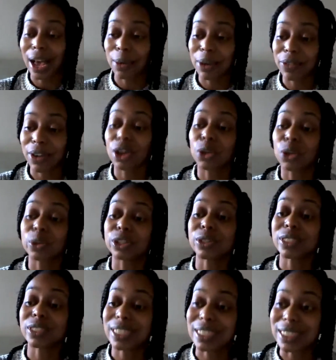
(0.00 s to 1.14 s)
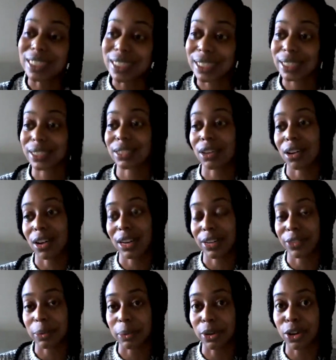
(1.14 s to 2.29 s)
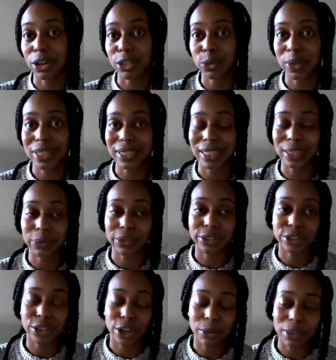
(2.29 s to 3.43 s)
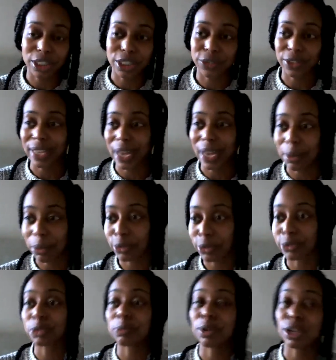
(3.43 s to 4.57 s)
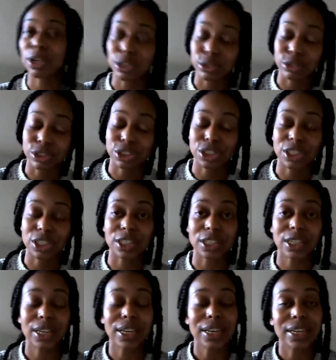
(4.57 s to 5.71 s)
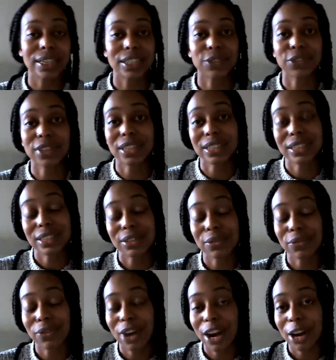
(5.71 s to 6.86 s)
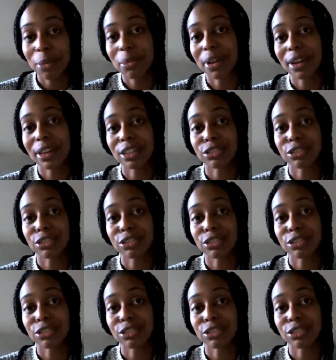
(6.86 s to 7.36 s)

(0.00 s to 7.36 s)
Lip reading: However, we do need to assist our liver because we're dealing with so much different chemicals, pollution, different things in the environment.